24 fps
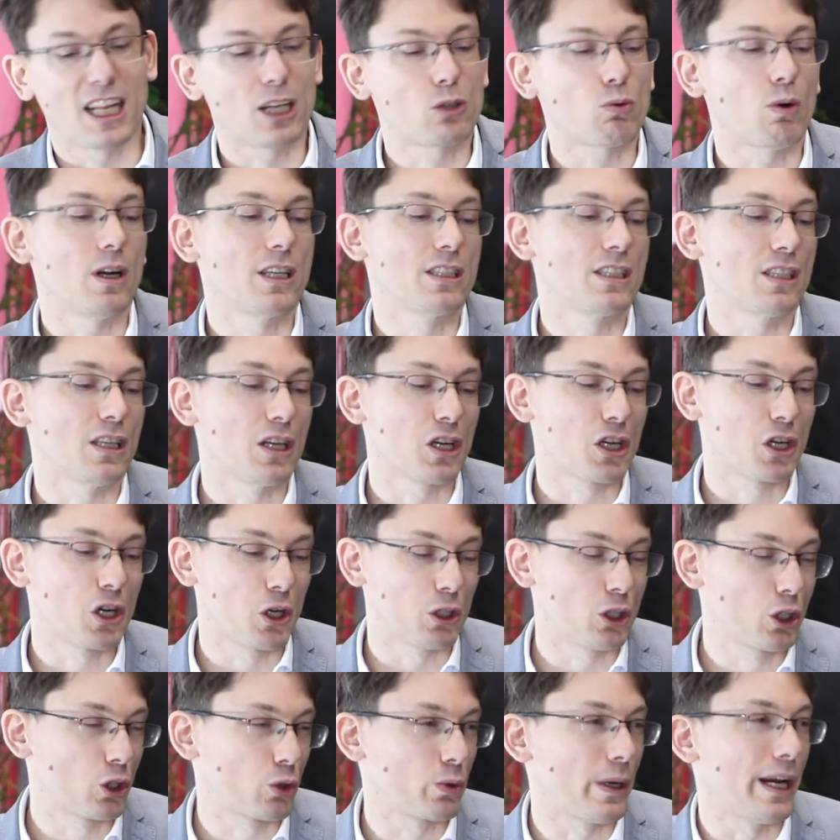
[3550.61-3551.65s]
was
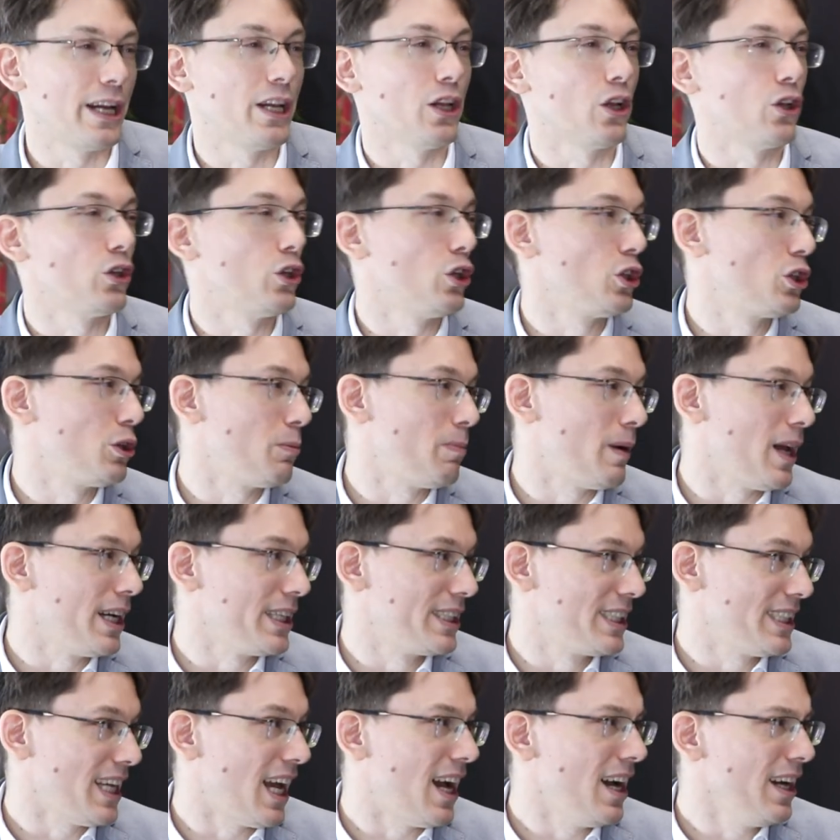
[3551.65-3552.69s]
constrained on the supply
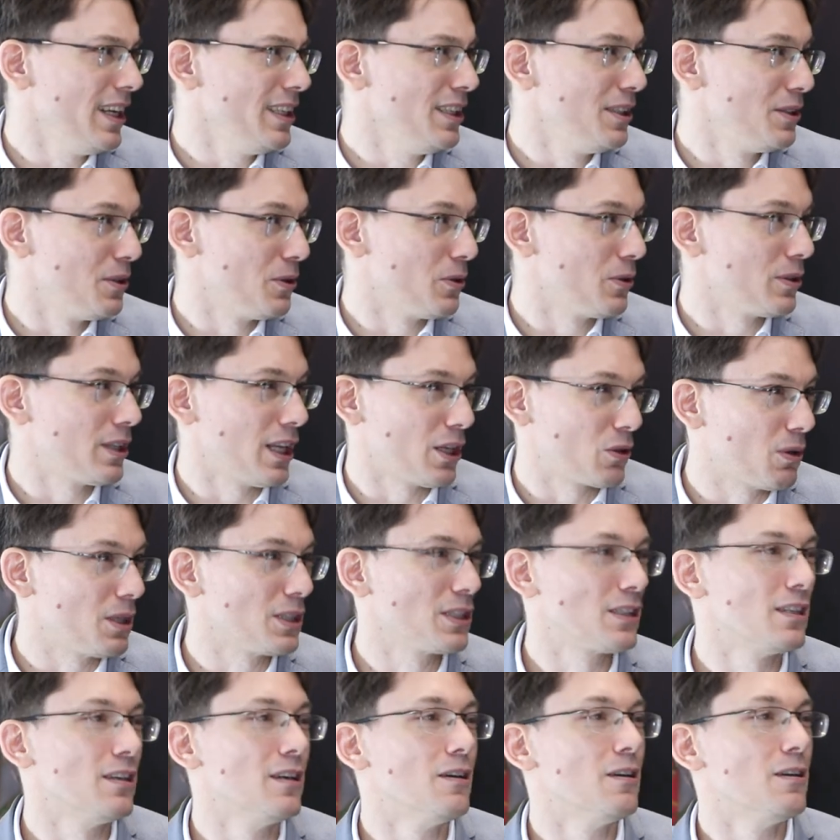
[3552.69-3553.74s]
side. You know, that
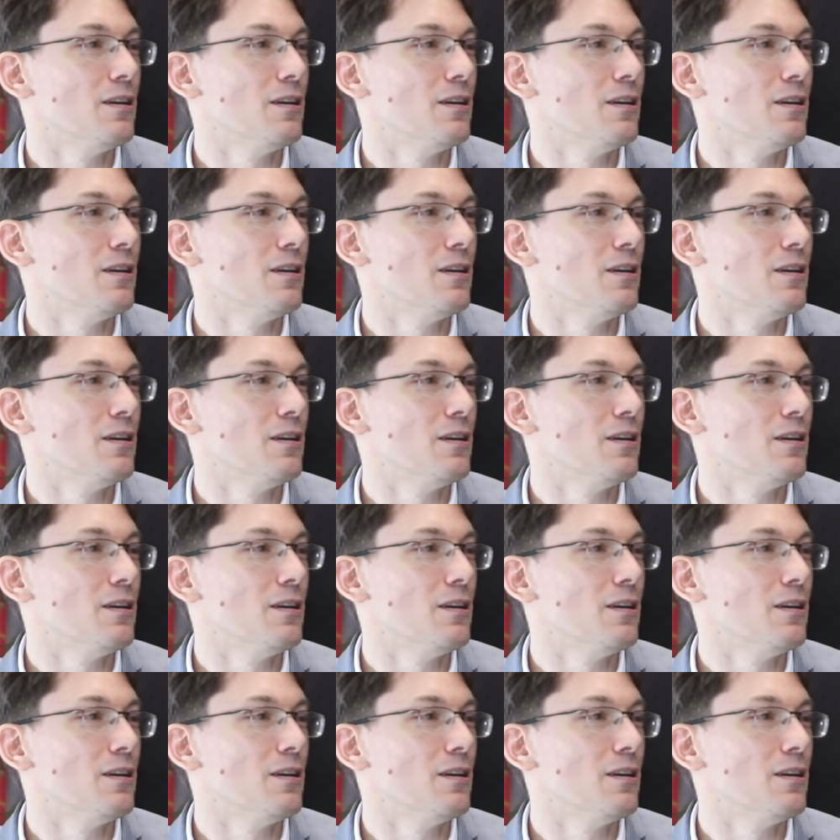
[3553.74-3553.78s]
was